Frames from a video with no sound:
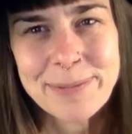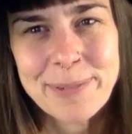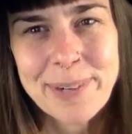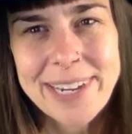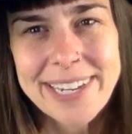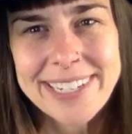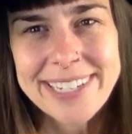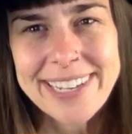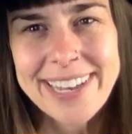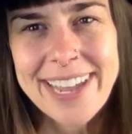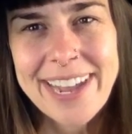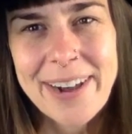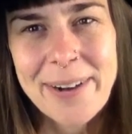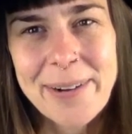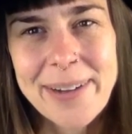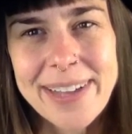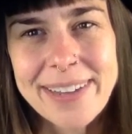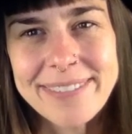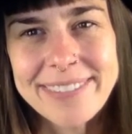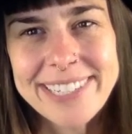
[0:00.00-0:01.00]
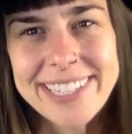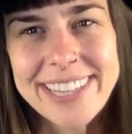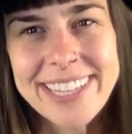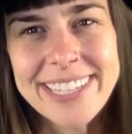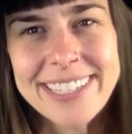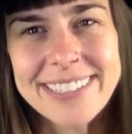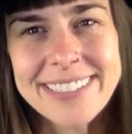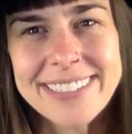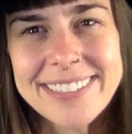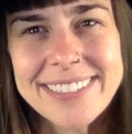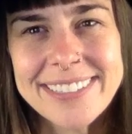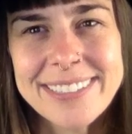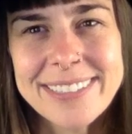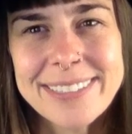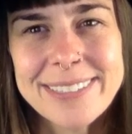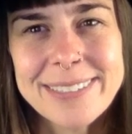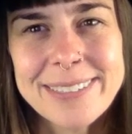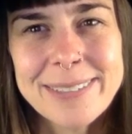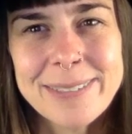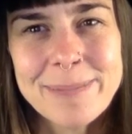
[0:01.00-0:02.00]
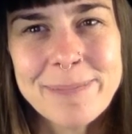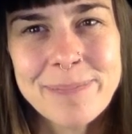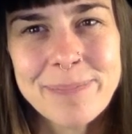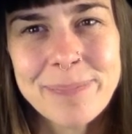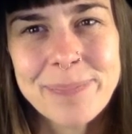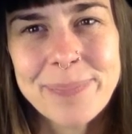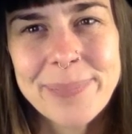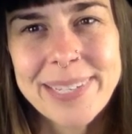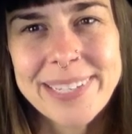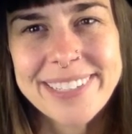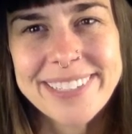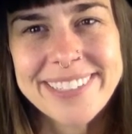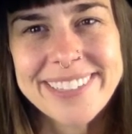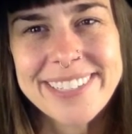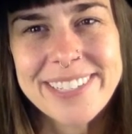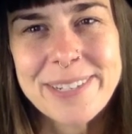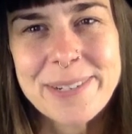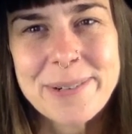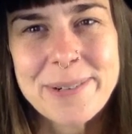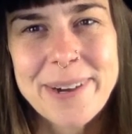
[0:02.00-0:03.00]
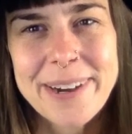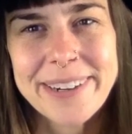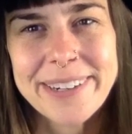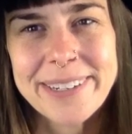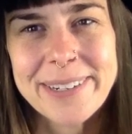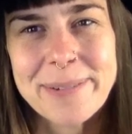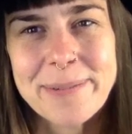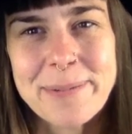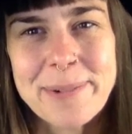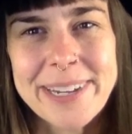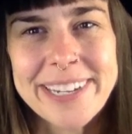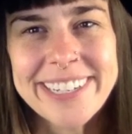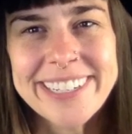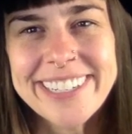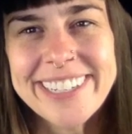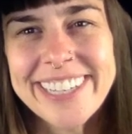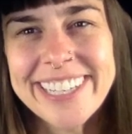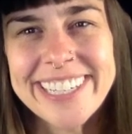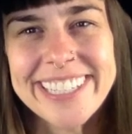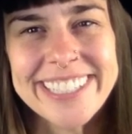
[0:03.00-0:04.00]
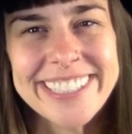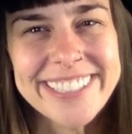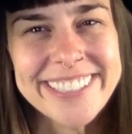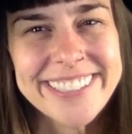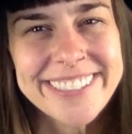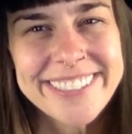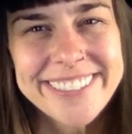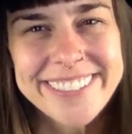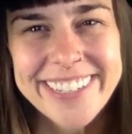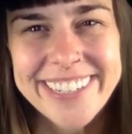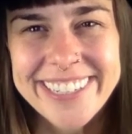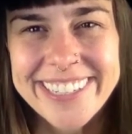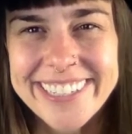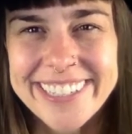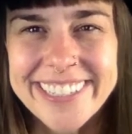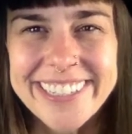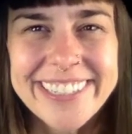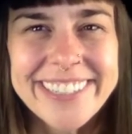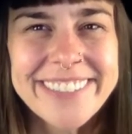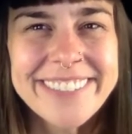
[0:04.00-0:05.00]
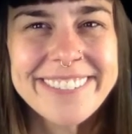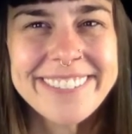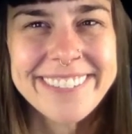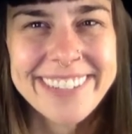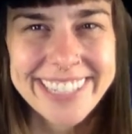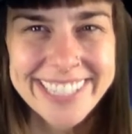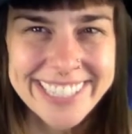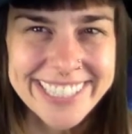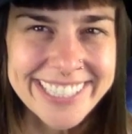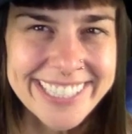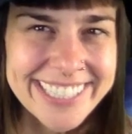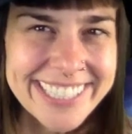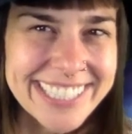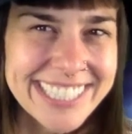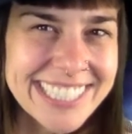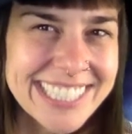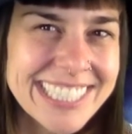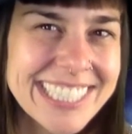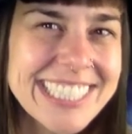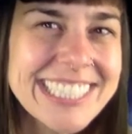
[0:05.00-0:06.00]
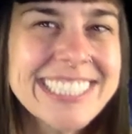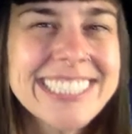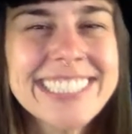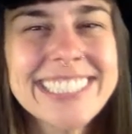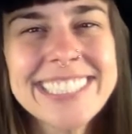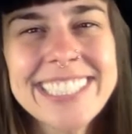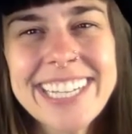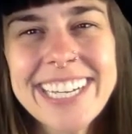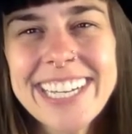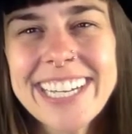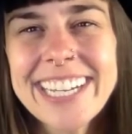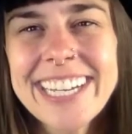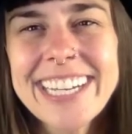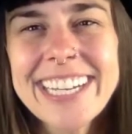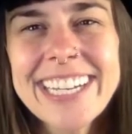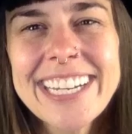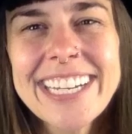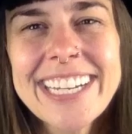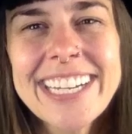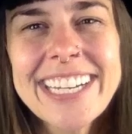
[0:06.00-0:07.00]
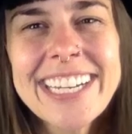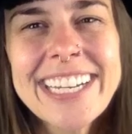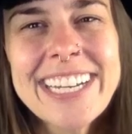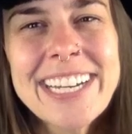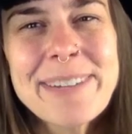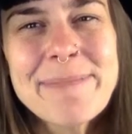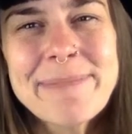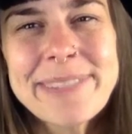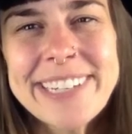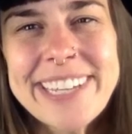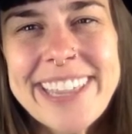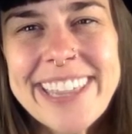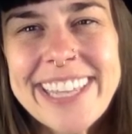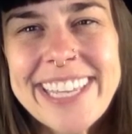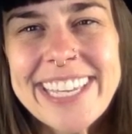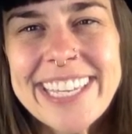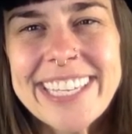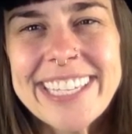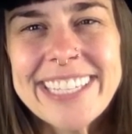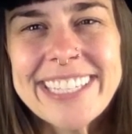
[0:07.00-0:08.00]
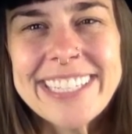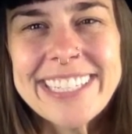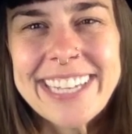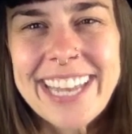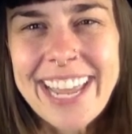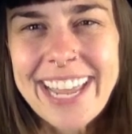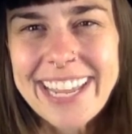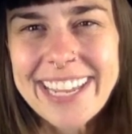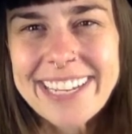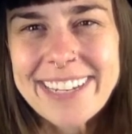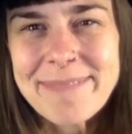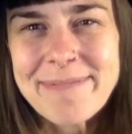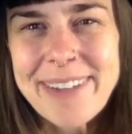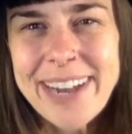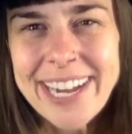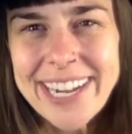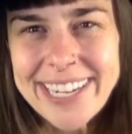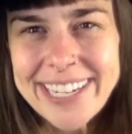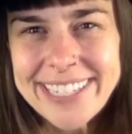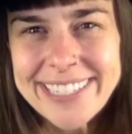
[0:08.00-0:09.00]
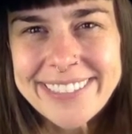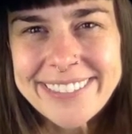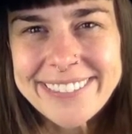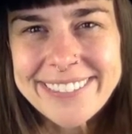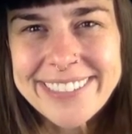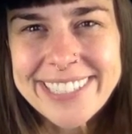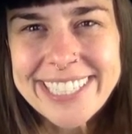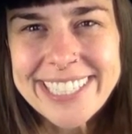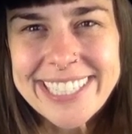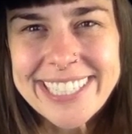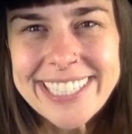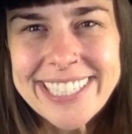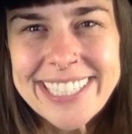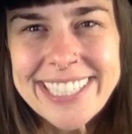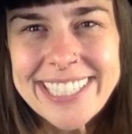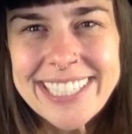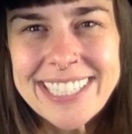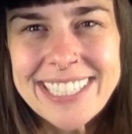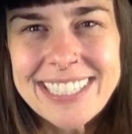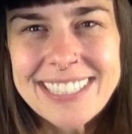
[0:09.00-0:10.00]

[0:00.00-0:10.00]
Right now, everything is new because you are aware that you are aware. Breathing in, am I aware?